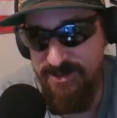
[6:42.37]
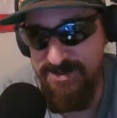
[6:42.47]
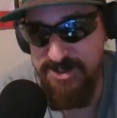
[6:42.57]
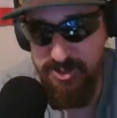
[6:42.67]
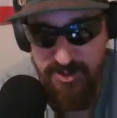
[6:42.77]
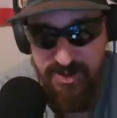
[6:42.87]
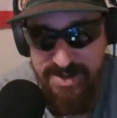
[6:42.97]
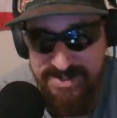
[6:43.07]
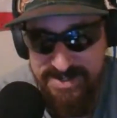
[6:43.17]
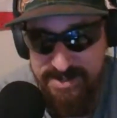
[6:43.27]
going too
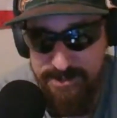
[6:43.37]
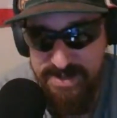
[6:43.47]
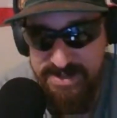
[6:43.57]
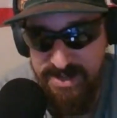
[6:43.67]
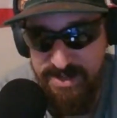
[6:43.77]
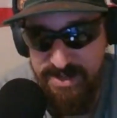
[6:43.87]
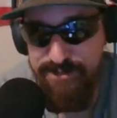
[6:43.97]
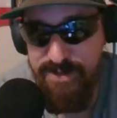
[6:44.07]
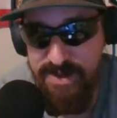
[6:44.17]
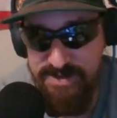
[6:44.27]
crazy, the
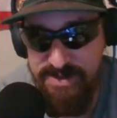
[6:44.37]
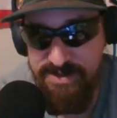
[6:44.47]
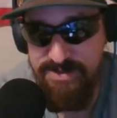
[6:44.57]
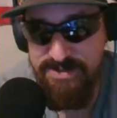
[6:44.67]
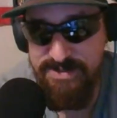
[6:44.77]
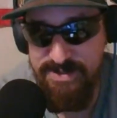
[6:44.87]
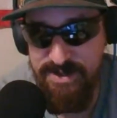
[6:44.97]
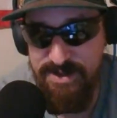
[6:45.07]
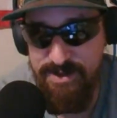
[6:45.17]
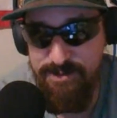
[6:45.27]
Mandela effect is,
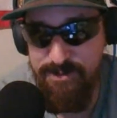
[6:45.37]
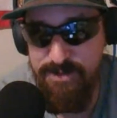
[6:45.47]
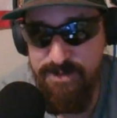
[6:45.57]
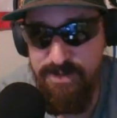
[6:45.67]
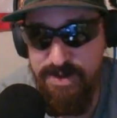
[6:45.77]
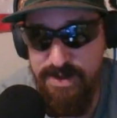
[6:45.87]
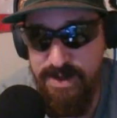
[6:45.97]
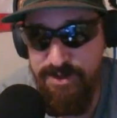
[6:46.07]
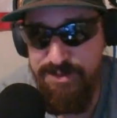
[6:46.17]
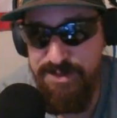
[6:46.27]

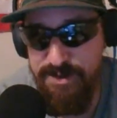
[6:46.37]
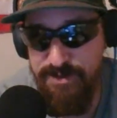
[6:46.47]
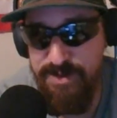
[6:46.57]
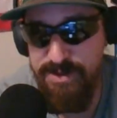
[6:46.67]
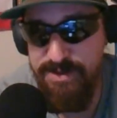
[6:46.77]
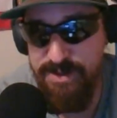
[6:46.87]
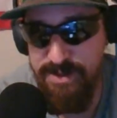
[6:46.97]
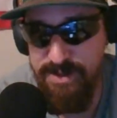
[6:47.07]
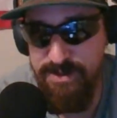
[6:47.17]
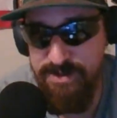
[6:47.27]
a theory
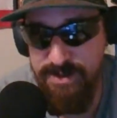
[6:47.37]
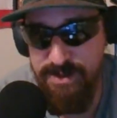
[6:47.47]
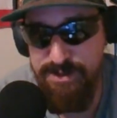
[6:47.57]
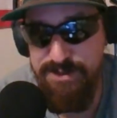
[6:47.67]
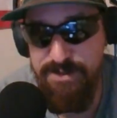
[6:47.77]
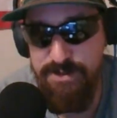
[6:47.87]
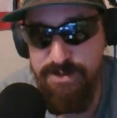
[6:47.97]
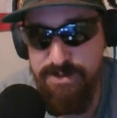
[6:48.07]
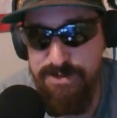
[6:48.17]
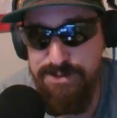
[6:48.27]
that
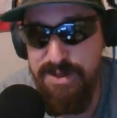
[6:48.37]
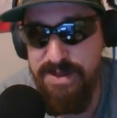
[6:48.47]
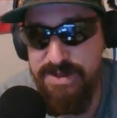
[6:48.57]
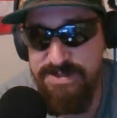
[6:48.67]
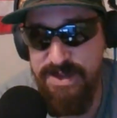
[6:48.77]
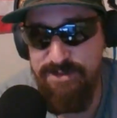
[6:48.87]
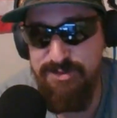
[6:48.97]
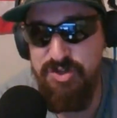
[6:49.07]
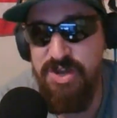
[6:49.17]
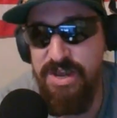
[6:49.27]
things have
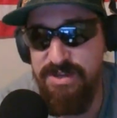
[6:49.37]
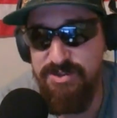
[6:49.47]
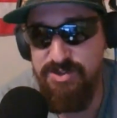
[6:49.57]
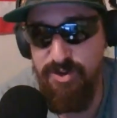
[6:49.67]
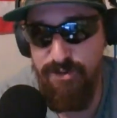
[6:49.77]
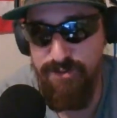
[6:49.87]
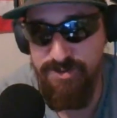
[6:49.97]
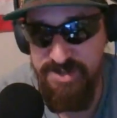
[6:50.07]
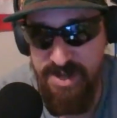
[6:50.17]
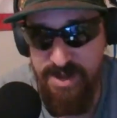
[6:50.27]
changed over
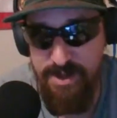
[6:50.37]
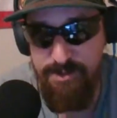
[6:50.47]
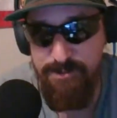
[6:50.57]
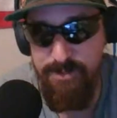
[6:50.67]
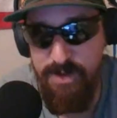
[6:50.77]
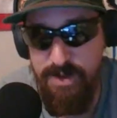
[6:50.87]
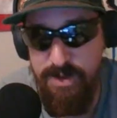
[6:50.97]
time,